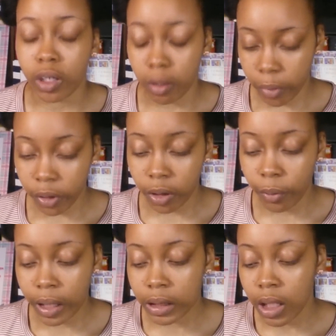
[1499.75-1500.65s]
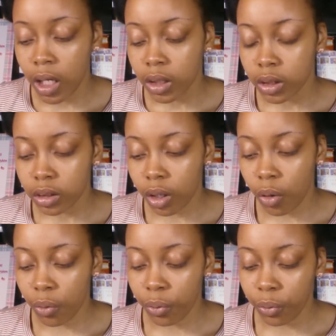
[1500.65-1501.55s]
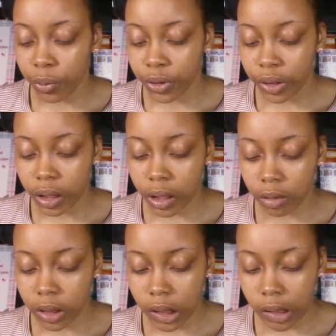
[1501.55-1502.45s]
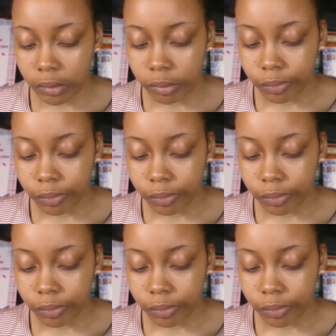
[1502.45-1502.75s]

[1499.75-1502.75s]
a million ways. So when you're guilty,